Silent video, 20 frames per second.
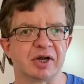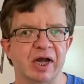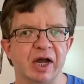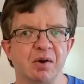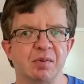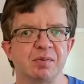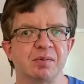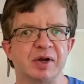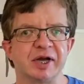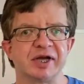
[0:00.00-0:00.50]
How
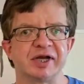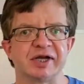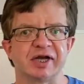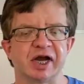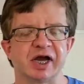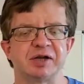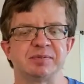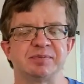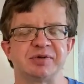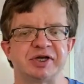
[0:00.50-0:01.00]
might
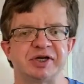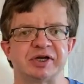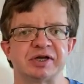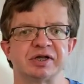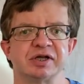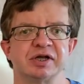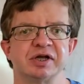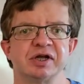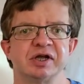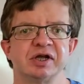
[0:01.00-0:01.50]
God
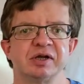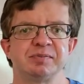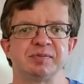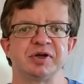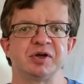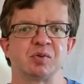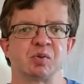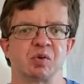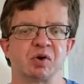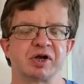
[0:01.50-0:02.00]
be
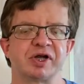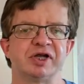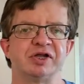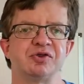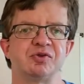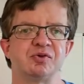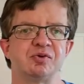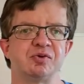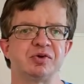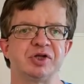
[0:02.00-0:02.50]
working
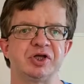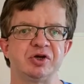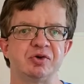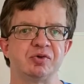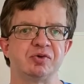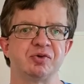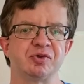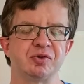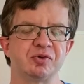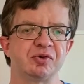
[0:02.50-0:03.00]
through
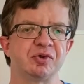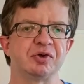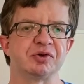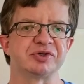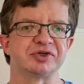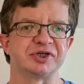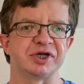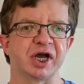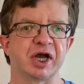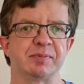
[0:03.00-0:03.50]
you through those
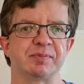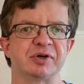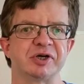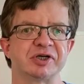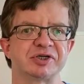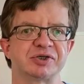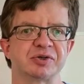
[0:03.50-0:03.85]
topics?